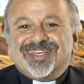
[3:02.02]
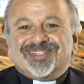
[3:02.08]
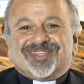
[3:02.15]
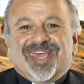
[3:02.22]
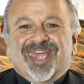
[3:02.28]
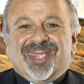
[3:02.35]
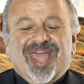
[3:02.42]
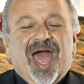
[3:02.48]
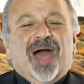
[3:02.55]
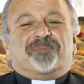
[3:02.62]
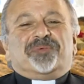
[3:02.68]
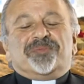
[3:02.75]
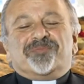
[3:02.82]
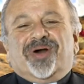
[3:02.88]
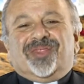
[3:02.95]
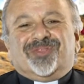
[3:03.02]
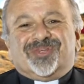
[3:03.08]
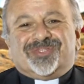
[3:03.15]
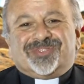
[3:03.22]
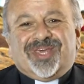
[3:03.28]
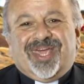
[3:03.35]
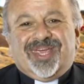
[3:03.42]
saying Happy
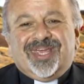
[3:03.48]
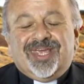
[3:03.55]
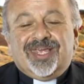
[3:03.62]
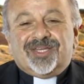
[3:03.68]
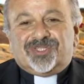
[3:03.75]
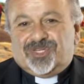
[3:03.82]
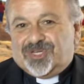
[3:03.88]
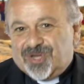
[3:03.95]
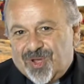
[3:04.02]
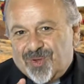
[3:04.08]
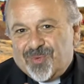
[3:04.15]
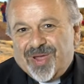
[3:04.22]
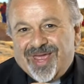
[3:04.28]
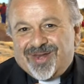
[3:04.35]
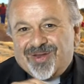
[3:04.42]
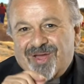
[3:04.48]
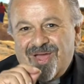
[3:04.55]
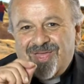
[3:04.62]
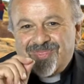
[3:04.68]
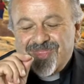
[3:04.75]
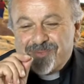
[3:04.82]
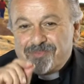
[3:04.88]
Mother's Day. Do you know when
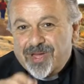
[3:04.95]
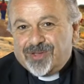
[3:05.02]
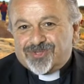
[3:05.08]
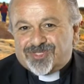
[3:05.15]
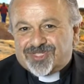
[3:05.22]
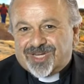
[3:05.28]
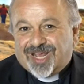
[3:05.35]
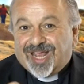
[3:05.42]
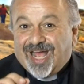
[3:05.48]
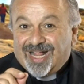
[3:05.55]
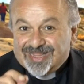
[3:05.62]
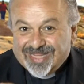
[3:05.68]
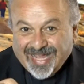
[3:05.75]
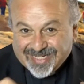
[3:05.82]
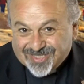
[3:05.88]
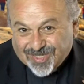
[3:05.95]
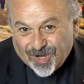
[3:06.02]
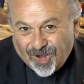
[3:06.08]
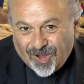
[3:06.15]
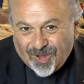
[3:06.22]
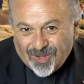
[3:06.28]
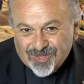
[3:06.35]
the most collect
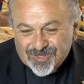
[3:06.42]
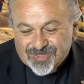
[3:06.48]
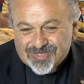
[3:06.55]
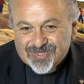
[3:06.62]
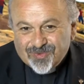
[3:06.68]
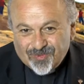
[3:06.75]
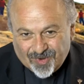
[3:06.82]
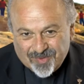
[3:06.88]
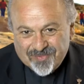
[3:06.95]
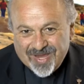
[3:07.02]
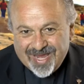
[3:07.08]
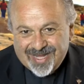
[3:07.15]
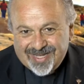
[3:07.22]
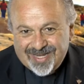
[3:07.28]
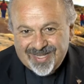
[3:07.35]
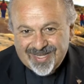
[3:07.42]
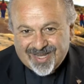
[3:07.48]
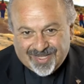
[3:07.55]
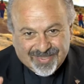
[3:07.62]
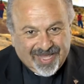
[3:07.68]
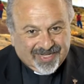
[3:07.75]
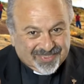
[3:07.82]
calls were made?
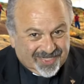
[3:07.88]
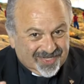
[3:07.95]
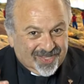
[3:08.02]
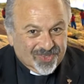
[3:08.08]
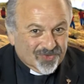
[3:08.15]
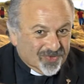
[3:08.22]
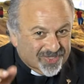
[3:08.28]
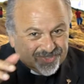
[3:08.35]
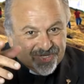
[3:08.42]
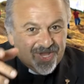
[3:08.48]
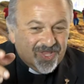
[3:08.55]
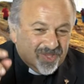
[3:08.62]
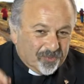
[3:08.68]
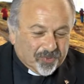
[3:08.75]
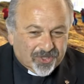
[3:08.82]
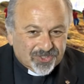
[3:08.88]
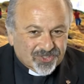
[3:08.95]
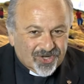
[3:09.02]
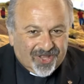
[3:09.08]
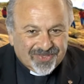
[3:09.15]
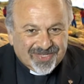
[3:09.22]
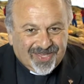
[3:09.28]
Collect, in other words, the
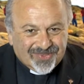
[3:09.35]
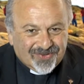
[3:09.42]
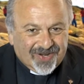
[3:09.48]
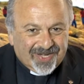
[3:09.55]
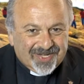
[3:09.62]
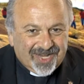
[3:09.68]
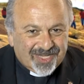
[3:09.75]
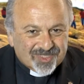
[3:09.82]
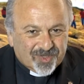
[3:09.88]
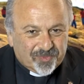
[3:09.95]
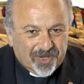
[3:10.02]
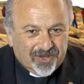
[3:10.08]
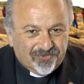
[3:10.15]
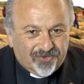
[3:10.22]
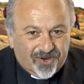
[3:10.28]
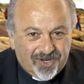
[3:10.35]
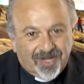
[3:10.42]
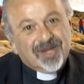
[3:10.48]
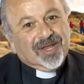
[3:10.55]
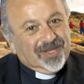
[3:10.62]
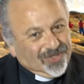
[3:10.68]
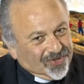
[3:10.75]
person on the other end has to pay for it.
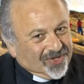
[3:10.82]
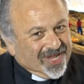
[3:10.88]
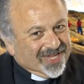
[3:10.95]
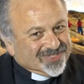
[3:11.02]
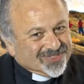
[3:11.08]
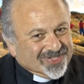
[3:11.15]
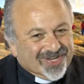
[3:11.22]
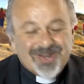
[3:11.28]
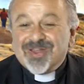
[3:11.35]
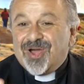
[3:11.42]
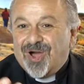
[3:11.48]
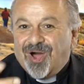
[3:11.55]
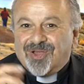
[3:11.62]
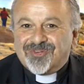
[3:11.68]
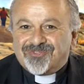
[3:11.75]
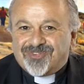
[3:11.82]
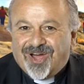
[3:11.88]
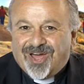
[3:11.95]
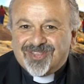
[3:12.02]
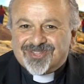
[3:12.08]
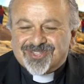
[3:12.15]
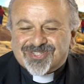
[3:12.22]
You guessed it, on
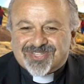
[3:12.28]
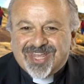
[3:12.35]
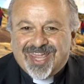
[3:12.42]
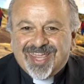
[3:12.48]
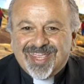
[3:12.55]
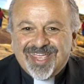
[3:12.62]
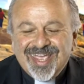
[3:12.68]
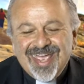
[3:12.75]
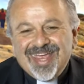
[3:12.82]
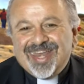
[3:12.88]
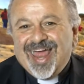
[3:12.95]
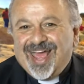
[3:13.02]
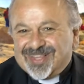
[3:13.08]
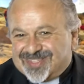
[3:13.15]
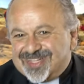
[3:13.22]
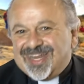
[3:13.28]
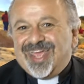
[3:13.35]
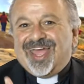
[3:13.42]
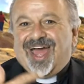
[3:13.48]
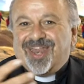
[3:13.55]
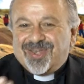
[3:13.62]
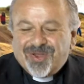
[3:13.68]
Father's Day. Now,
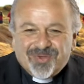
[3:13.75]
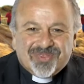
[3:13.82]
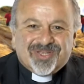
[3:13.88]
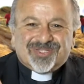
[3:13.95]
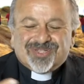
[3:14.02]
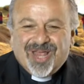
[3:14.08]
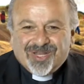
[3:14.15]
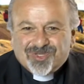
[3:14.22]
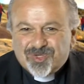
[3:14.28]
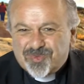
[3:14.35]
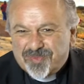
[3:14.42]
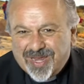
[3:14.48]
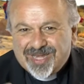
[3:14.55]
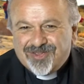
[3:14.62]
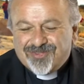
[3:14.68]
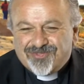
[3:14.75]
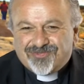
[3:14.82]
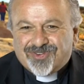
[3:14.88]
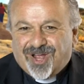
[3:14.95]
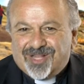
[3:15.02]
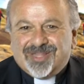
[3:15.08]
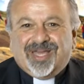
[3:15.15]
today I know there's not too many
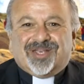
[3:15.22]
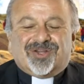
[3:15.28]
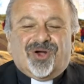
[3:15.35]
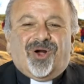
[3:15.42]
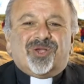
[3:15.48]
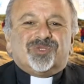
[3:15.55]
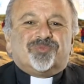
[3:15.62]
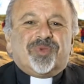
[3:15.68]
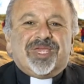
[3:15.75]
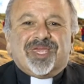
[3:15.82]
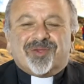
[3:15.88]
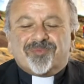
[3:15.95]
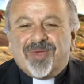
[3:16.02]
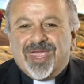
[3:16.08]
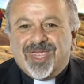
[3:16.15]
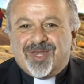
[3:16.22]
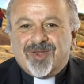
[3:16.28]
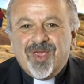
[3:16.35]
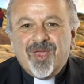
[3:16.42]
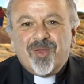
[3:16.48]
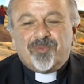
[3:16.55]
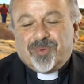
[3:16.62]
collect calls being made,
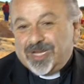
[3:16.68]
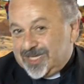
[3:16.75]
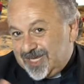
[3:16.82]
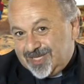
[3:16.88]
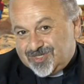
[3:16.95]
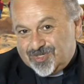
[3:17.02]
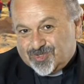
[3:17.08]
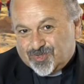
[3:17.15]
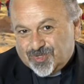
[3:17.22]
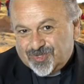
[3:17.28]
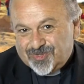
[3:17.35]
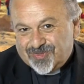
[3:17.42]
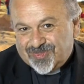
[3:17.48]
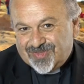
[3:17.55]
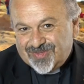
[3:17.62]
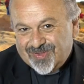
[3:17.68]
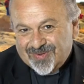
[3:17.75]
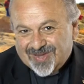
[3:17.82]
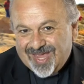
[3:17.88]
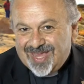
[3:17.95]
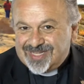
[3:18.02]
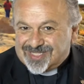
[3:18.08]
but it's a truth,
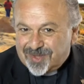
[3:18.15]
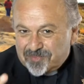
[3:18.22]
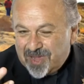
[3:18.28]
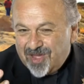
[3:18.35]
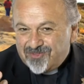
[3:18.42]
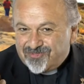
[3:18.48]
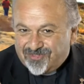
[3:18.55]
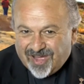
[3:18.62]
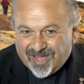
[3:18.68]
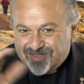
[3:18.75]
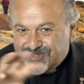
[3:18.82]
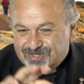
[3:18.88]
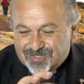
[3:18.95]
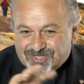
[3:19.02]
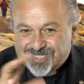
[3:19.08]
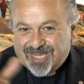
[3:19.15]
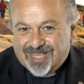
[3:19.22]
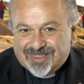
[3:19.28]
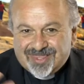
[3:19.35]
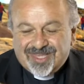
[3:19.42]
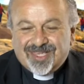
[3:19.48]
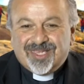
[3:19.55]
okay? Somehow fathers
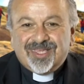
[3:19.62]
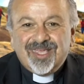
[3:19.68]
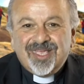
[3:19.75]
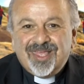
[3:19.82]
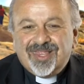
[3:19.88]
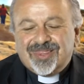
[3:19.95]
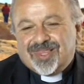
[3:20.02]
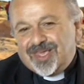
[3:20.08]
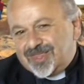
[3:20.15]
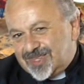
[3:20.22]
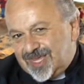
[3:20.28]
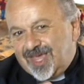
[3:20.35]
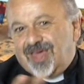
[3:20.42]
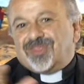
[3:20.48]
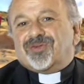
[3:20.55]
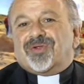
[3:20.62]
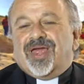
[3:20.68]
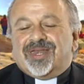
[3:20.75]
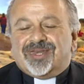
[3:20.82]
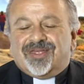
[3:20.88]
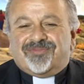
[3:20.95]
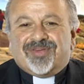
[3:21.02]
get the other
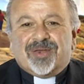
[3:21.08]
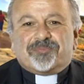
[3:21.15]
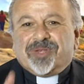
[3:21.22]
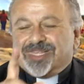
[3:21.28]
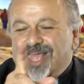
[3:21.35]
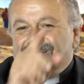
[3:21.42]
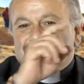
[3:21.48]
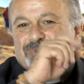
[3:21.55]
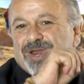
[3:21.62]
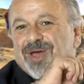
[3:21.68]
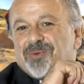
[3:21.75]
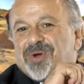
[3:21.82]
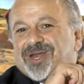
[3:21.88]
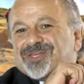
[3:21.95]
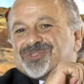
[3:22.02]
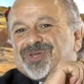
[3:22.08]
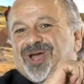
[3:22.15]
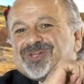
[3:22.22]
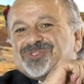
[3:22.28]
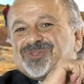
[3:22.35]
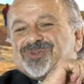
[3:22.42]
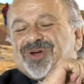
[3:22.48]
end of it. But that's what I want to
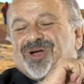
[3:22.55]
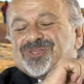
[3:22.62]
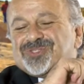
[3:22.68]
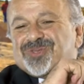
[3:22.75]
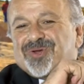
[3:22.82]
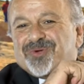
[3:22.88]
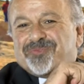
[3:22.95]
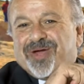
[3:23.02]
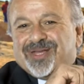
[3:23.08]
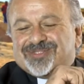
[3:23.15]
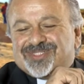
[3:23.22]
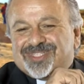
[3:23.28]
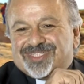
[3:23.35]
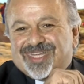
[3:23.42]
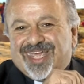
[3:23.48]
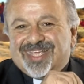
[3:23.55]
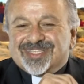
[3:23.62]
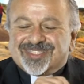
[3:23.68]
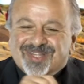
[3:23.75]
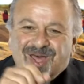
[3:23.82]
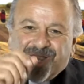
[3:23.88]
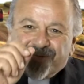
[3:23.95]
talk to you also about today.
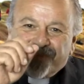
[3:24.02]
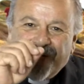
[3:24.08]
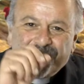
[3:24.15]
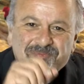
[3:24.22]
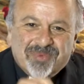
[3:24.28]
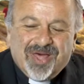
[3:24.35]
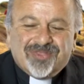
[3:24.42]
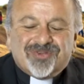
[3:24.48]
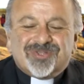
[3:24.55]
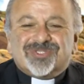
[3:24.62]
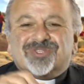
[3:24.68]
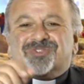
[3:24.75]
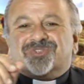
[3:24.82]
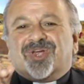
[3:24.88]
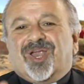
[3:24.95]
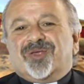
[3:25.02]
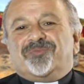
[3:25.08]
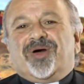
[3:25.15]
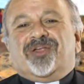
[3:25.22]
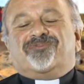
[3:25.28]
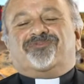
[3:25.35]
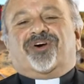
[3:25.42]
It's not about mothers. It's not
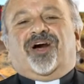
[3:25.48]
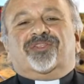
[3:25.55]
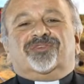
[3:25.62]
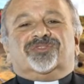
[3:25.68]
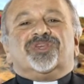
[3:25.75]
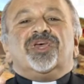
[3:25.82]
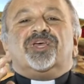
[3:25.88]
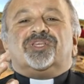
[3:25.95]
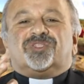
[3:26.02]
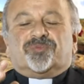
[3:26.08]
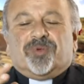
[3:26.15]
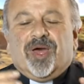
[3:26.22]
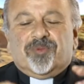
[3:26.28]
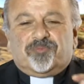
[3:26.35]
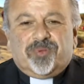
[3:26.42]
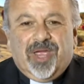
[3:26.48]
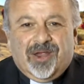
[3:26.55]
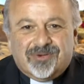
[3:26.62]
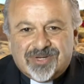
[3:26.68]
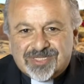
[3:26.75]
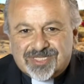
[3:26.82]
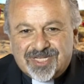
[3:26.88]
about fathers. It's about
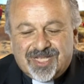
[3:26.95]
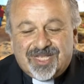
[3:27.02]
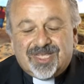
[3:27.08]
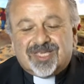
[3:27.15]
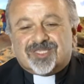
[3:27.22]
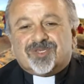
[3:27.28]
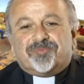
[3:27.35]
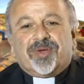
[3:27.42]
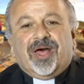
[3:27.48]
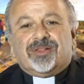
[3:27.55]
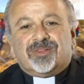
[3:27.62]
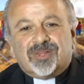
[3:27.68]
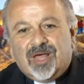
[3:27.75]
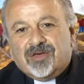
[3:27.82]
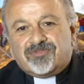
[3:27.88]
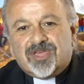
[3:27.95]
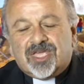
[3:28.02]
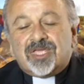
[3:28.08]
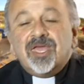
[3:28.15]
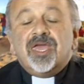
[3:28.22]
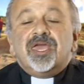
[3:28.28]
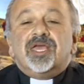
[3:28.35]
parenting. It's about
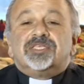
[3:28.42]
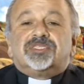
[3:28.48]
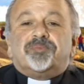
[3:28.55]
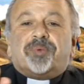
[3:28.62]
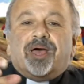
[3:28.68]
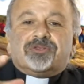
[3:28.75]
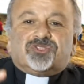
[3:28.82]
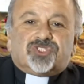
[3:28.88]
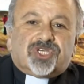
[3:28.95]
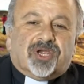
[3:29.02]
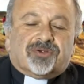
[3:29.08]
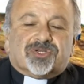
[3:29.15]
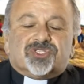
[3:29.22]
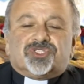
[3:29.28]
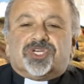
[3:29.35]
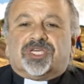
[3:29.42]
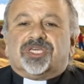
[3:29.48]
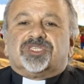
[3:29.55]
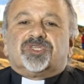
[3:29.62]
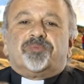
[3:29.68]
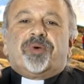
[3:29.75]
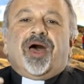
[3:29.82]
loving. It's about cherishing.
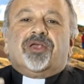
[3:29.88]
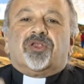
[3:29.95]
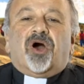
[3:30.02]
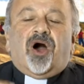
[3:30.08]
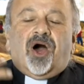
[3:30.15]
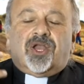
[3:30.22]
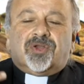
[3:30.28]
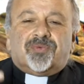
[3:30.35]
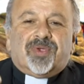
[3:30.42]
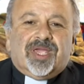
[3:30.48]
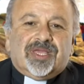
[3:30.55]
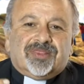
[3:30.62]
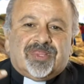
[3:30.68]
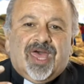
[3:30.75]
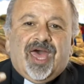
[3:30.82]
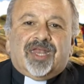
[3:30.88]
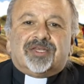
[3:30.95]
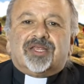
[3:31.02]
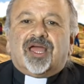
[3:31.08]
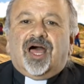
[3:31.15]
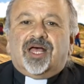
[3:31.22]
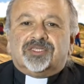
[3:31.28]
It's about honoring
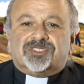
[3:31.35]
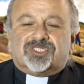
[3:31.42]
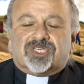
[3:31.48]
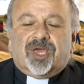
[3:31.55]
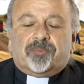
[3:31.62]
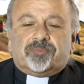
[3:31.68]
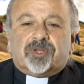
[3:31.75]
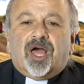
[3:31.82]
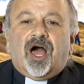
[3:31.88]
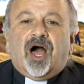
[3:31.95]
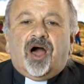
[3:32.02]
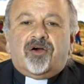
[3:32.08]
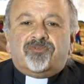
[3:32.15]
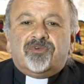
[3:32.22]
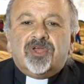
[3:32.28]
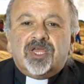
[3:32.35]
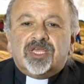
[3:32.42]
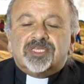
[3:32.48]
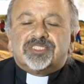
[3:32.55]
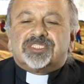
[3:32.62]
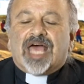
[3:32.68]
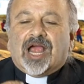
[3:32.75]
that concept of
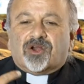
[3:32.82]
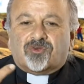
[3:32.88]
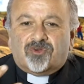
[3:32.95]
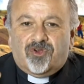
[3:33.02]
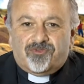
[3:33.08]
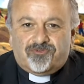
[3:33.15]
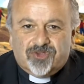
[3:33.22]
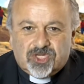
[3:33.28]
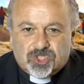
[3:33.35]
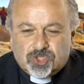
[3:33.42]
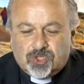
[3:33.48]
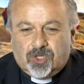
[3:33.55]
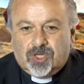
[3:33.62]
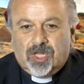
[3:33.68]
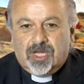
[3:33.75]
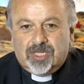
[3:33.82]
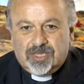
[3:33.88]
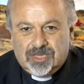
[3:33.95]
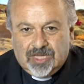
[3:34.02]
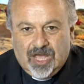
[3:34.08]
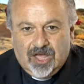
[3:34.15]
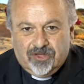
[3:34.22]
sacrificial
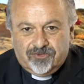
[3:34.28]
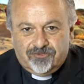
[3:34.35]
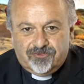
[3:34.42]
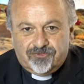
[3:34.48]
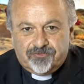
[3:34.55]
love.